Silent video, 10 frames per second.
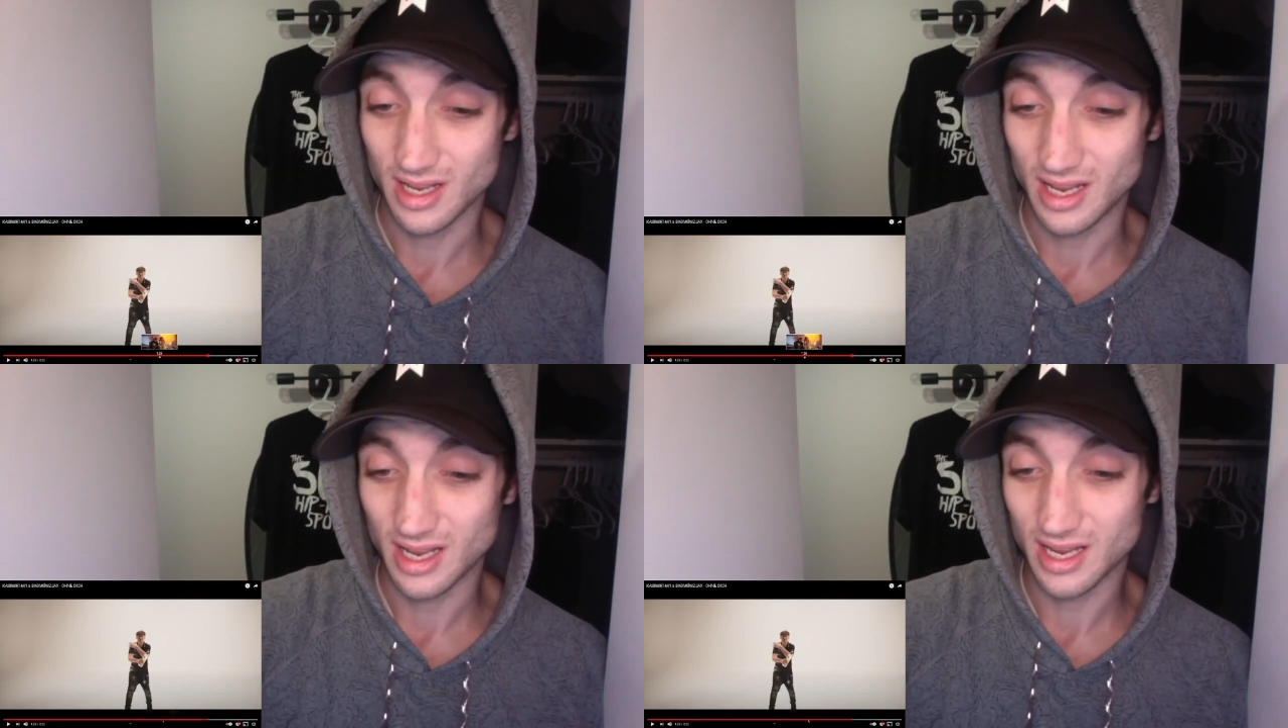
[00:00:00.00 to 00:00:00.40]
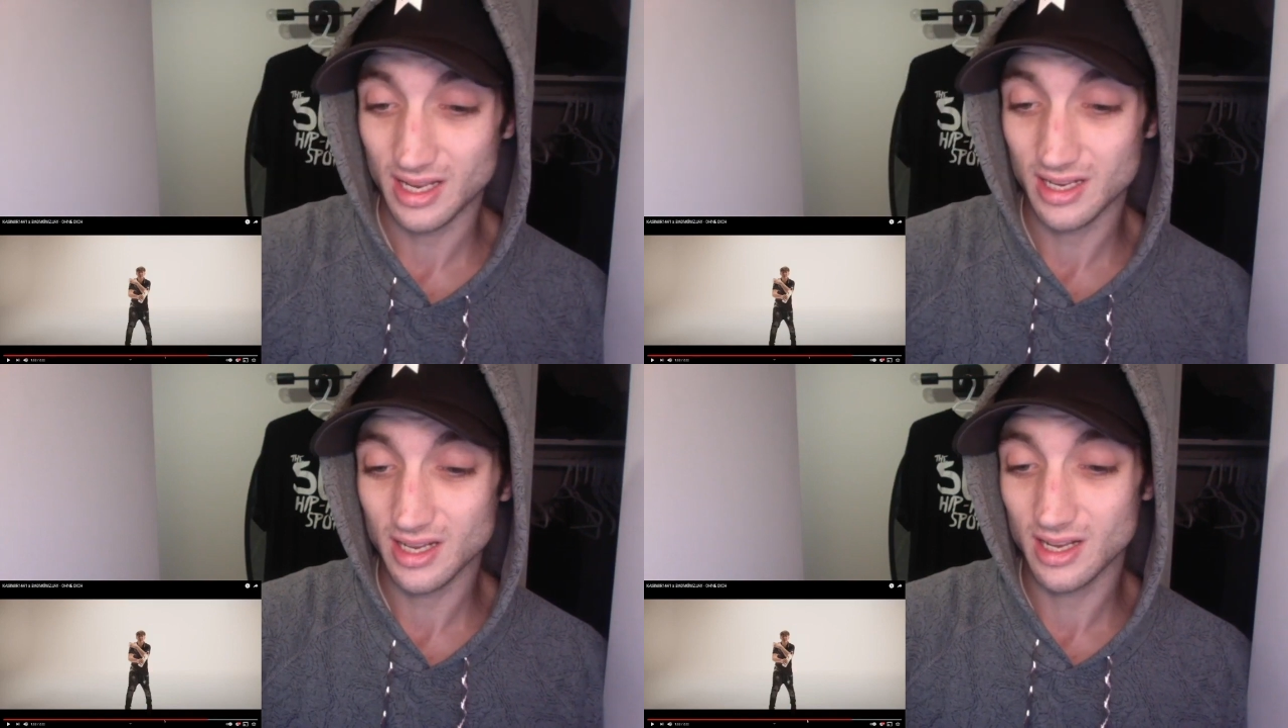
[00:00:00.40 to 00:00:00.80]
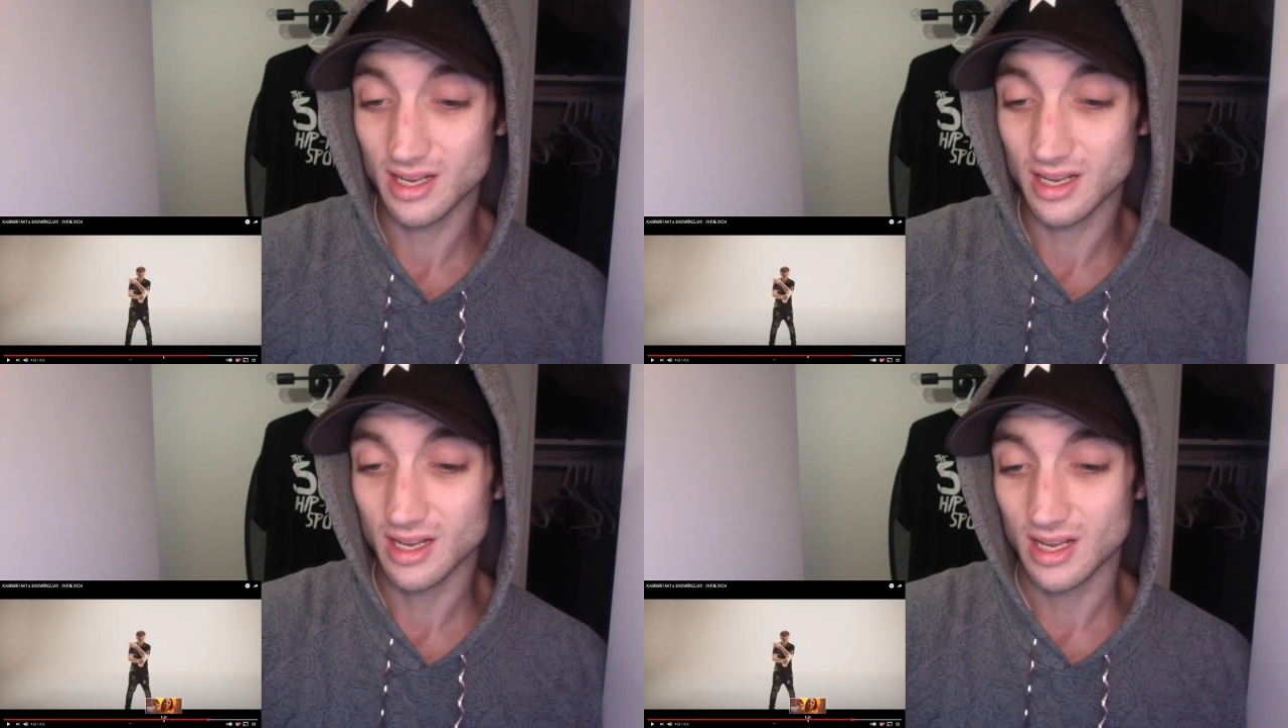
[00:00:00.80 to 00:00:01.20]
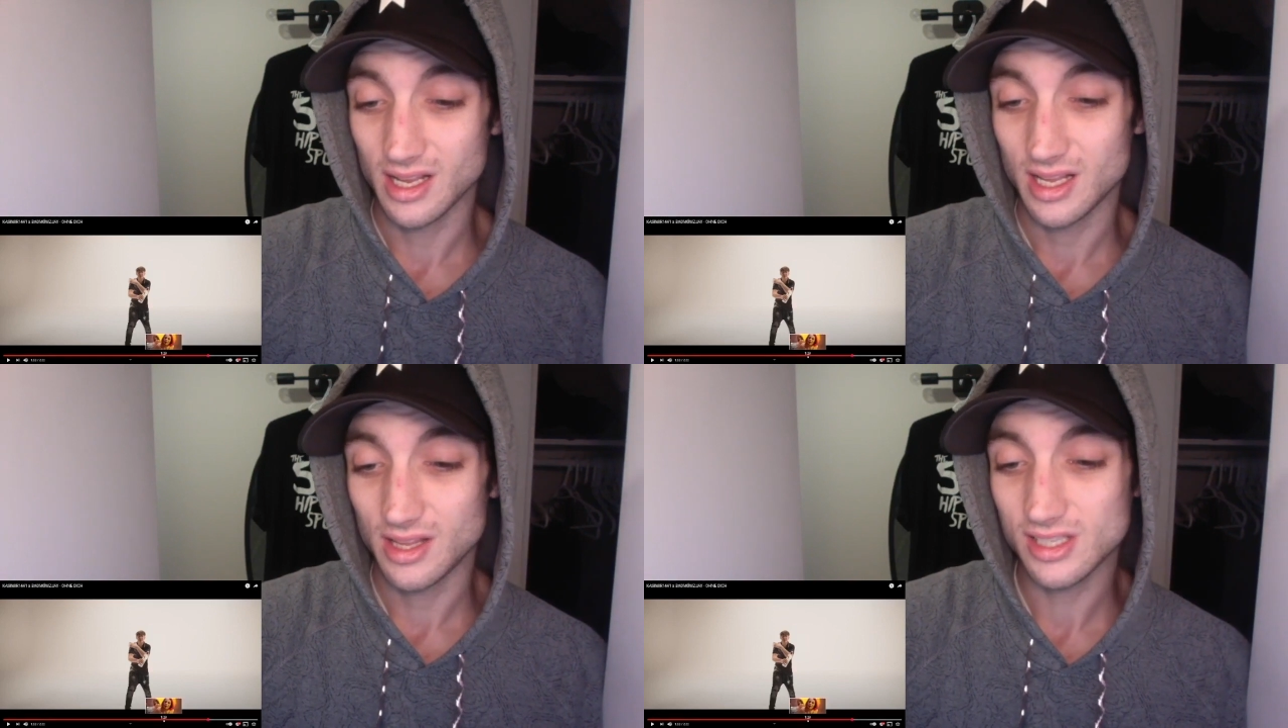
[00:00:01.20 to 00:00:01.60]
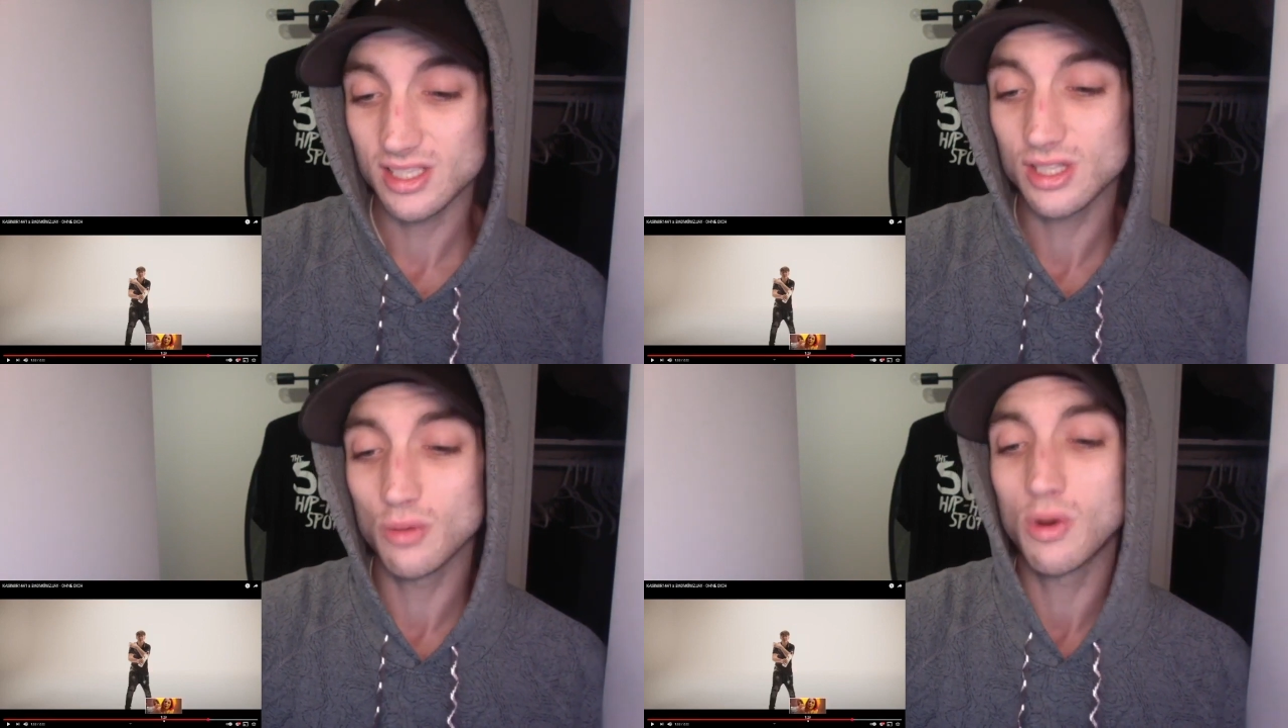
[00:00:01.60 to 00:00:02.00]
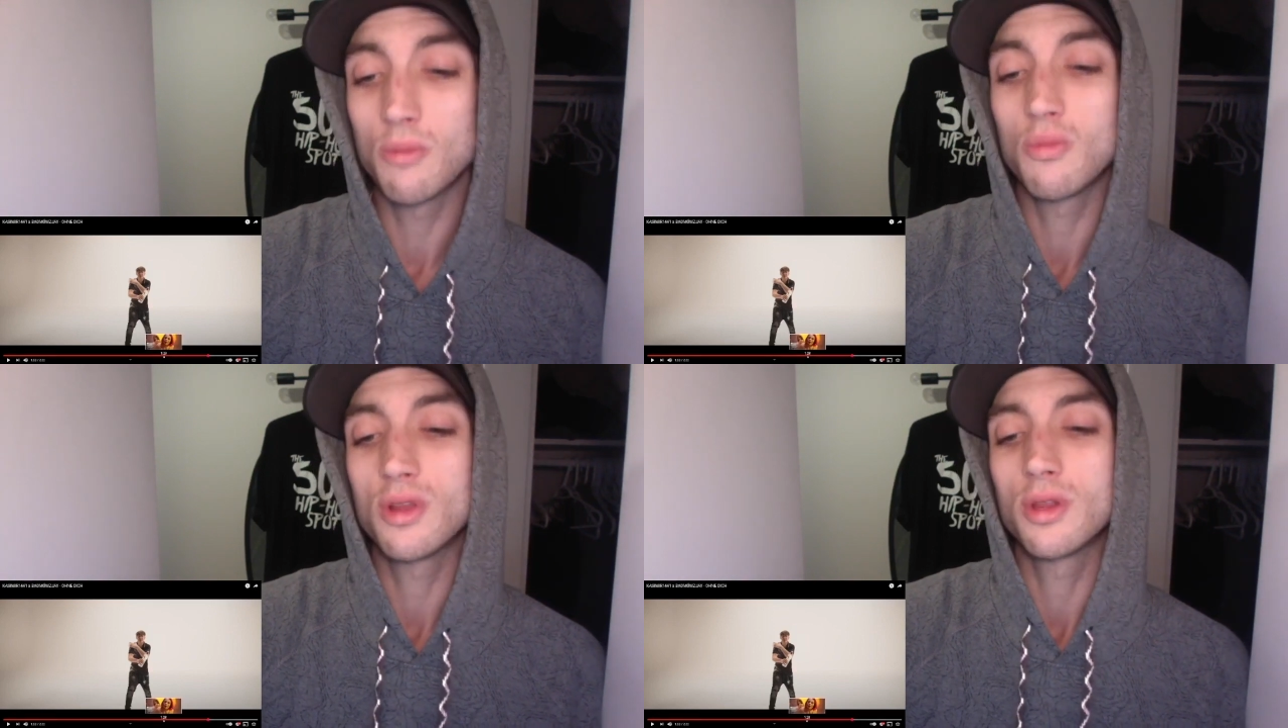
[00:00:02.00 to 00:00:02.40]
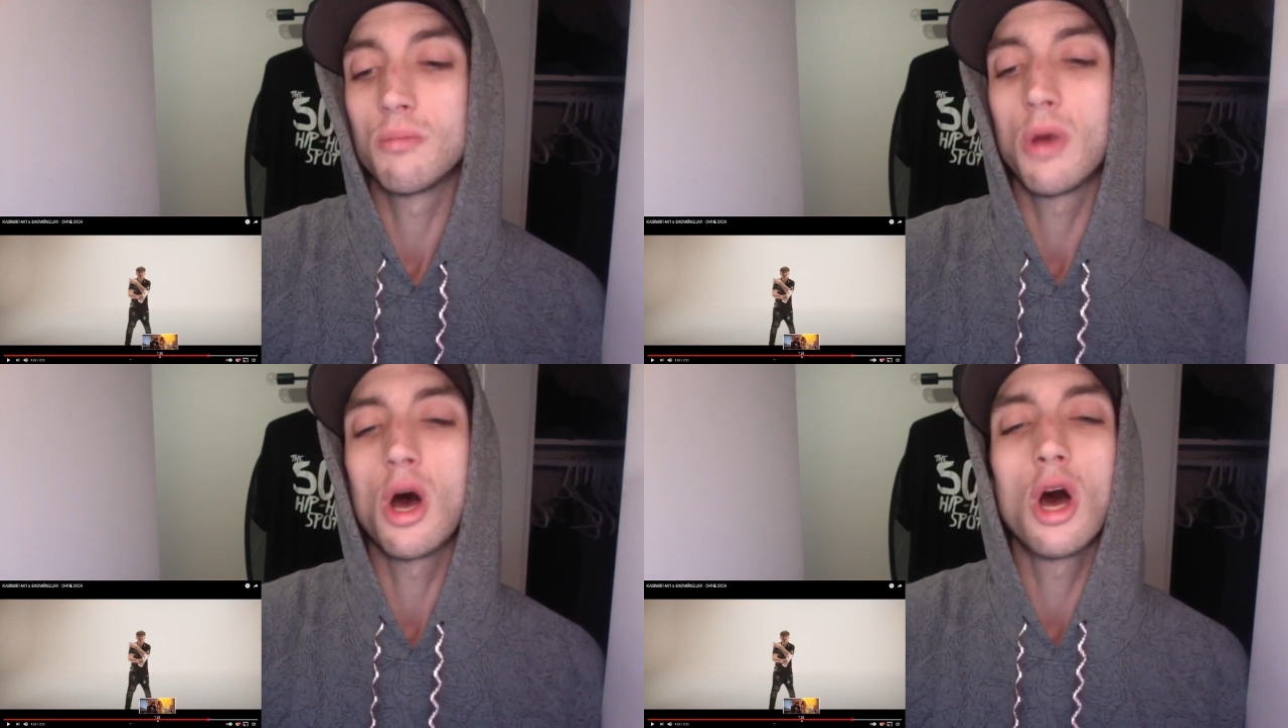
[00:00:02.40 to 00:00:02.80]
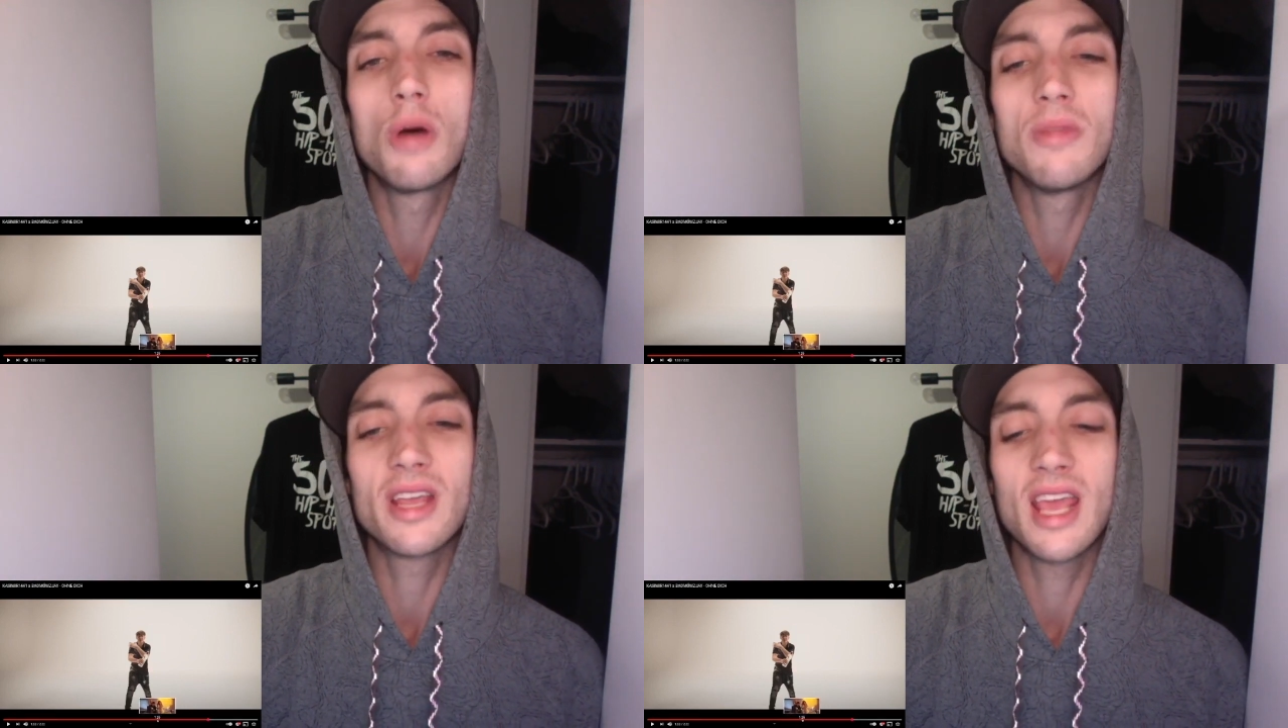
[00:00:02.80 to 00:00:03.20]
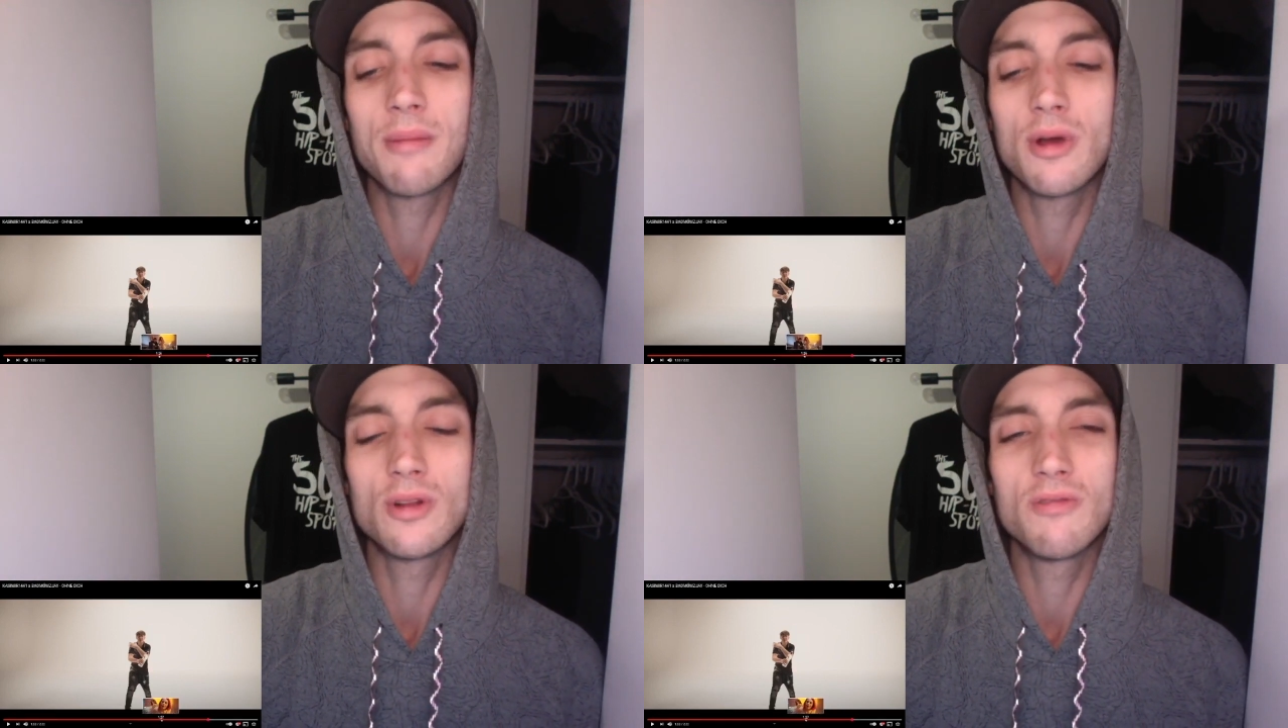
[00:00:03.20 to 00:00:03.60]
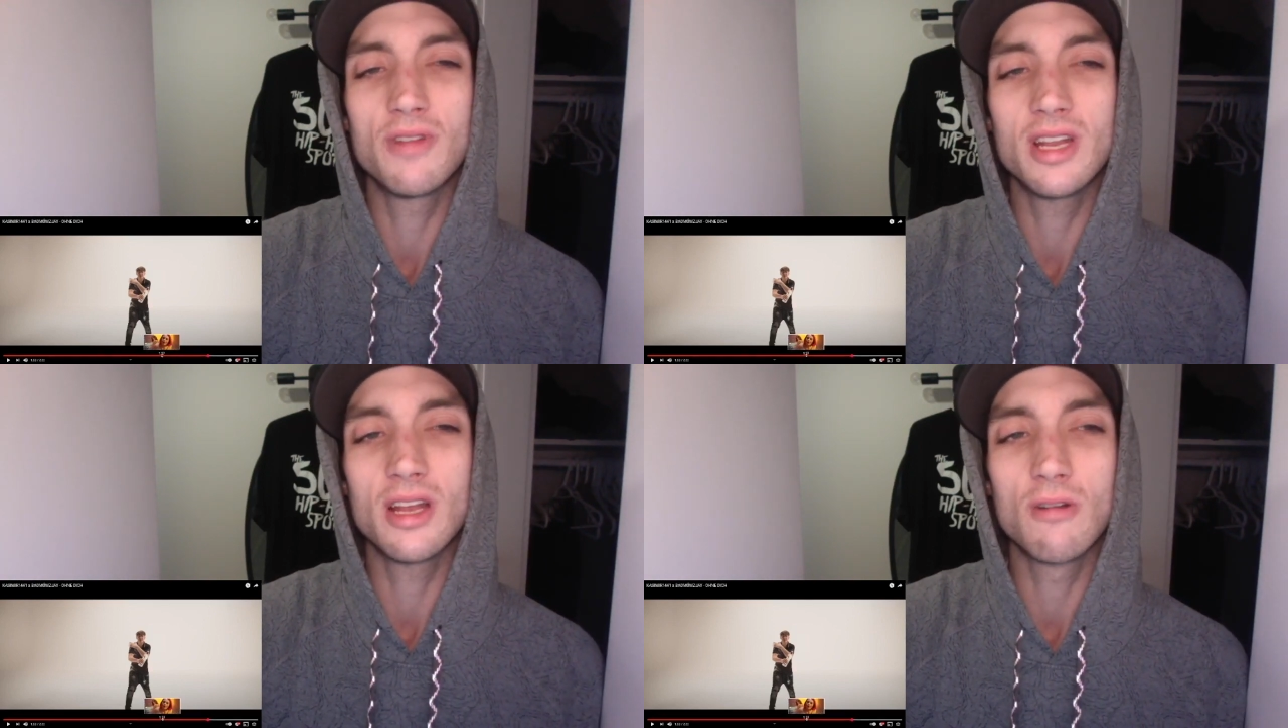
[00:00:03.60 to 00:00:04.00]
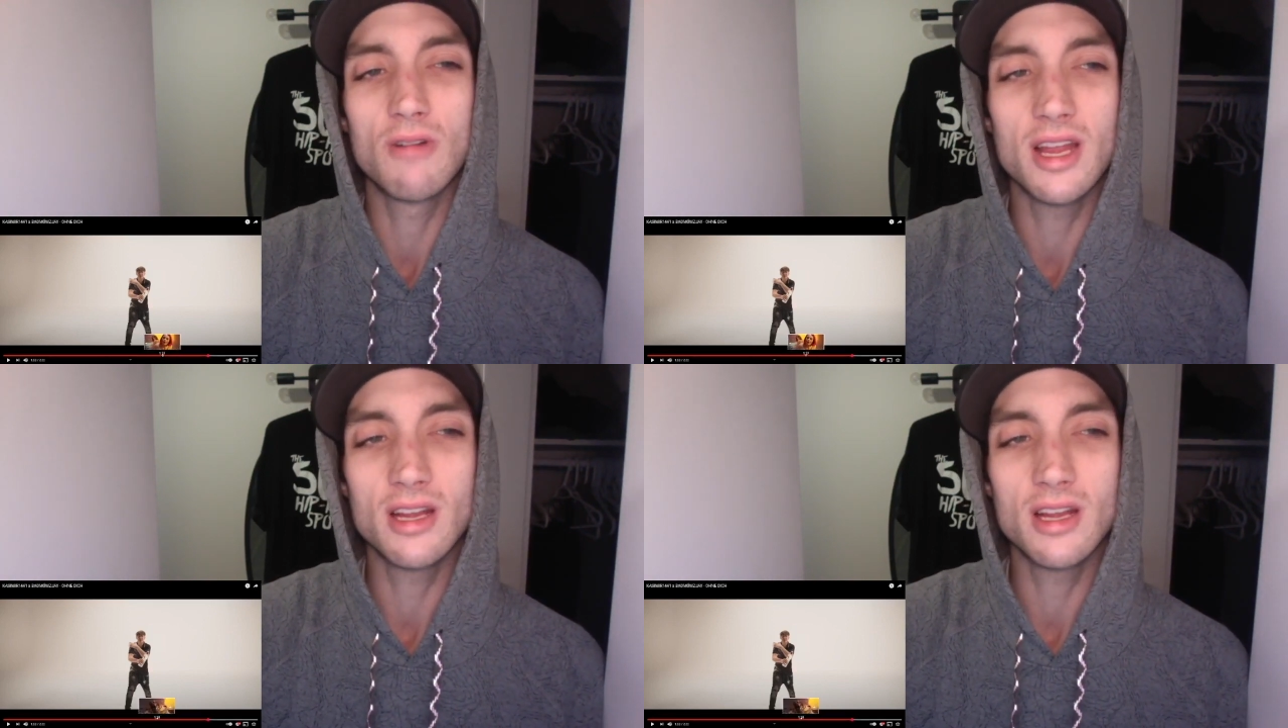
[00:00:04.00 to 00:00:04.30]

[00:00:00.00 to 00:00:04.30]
And uh, this is the one with the mom that came out in the video, right?